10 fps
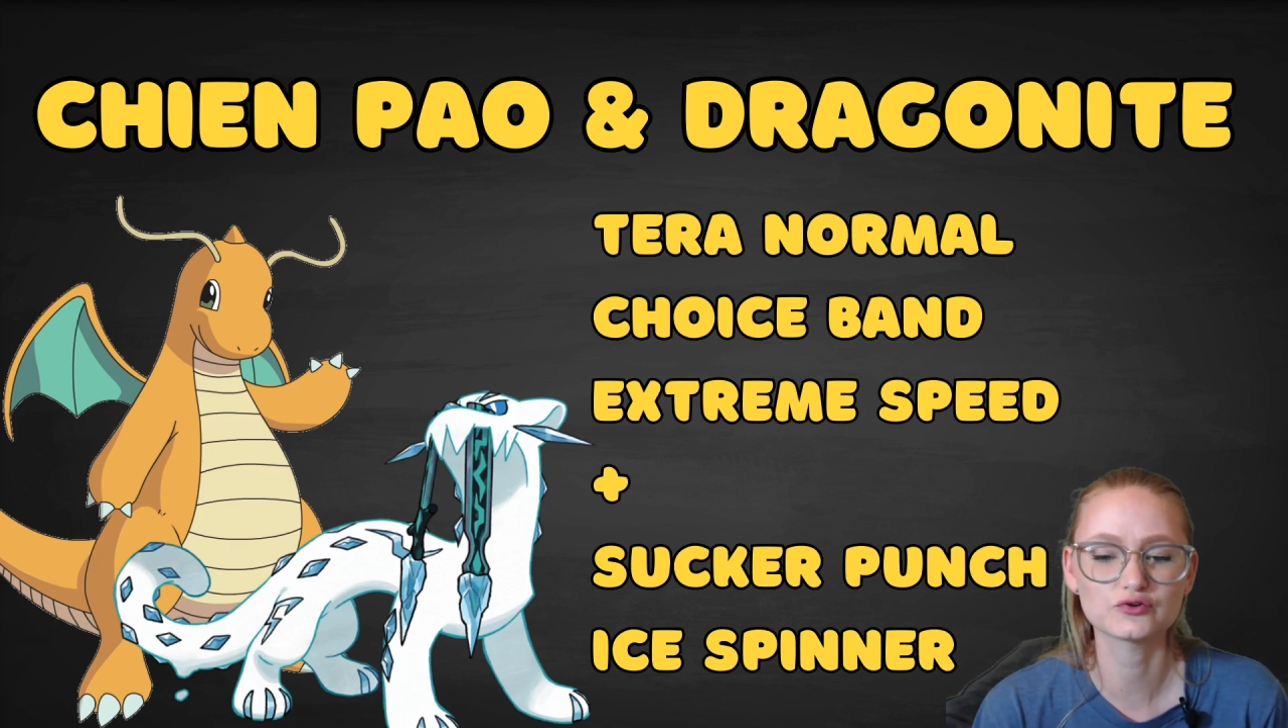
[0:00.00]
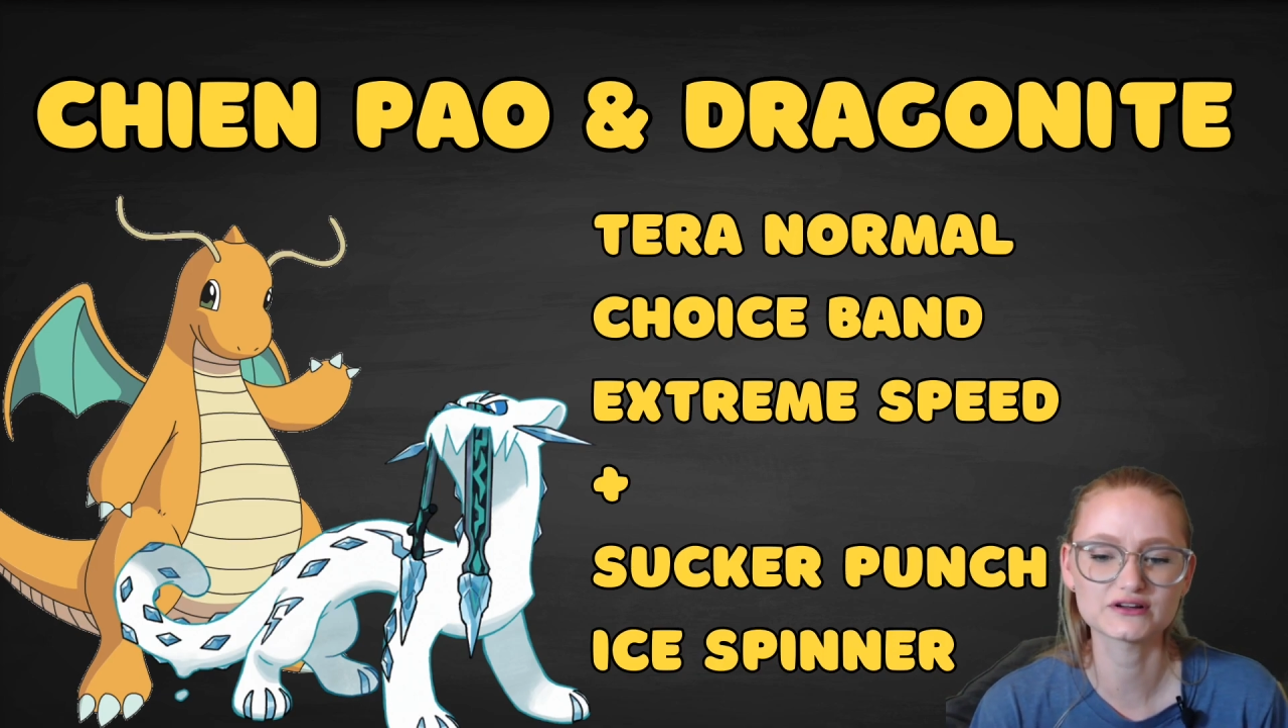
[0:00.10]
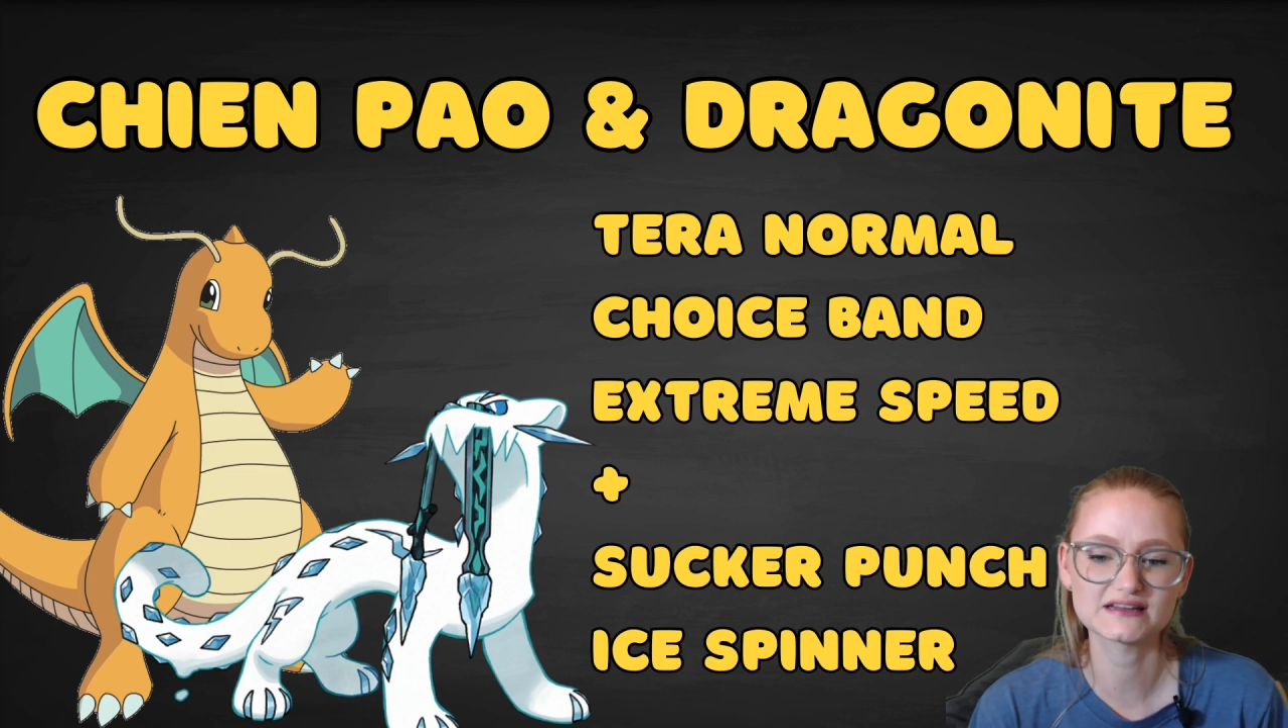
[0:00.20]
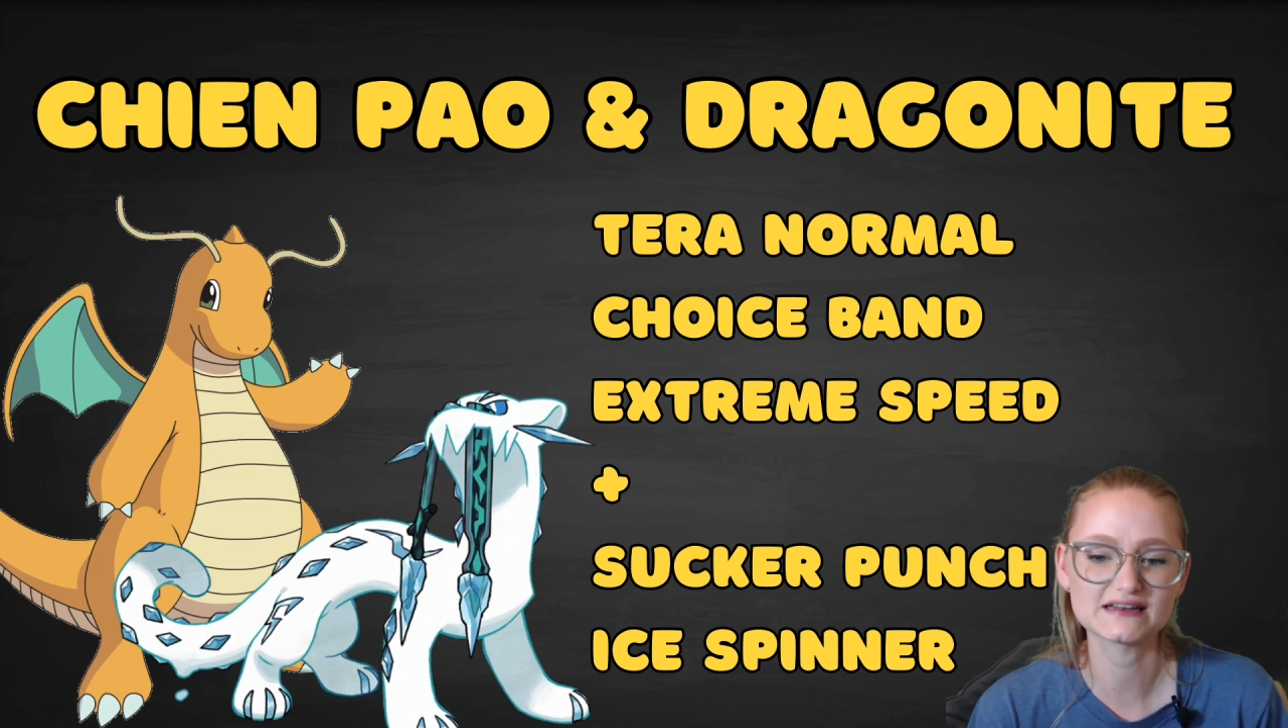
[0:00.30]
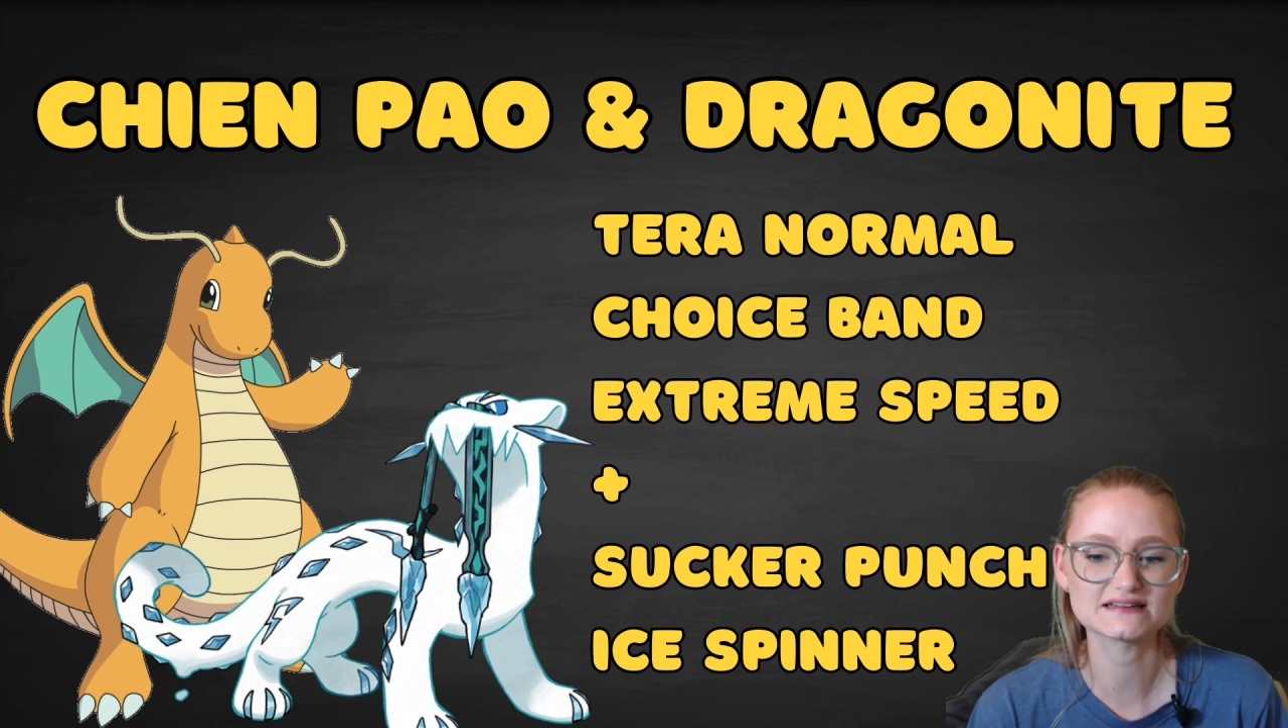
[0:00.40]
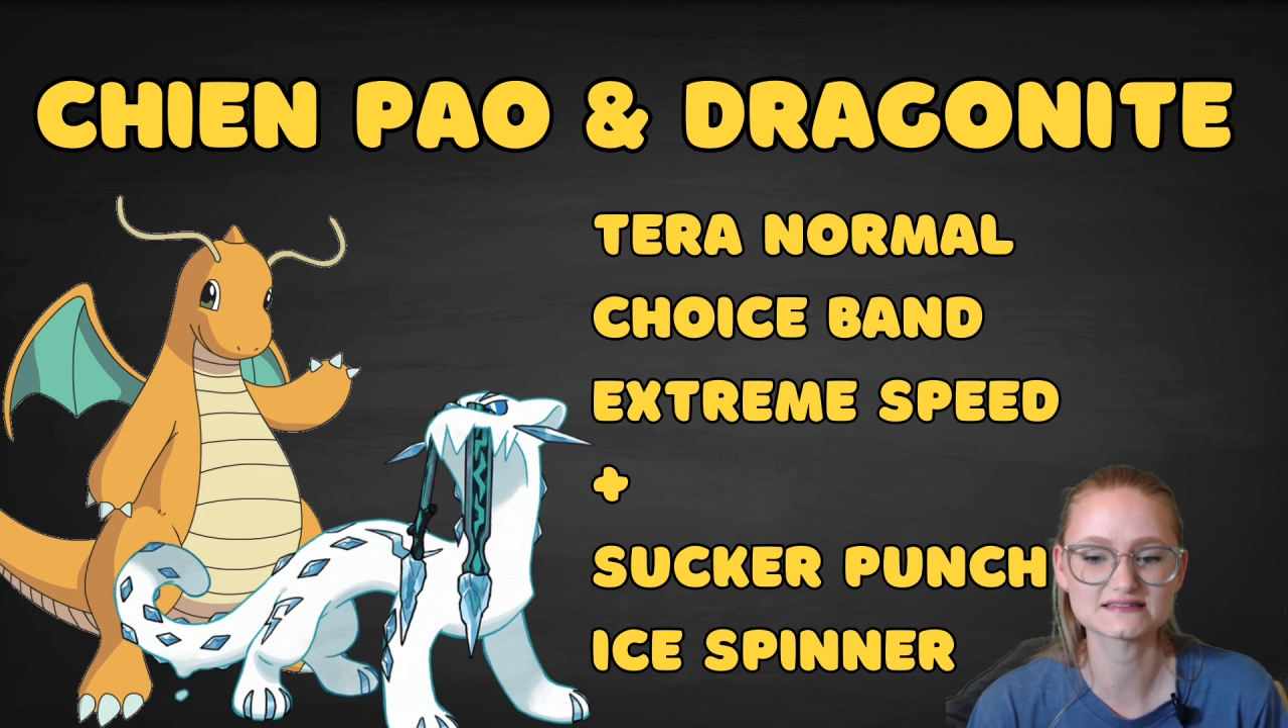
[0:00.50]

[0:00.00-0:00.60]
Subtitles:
or Indeedee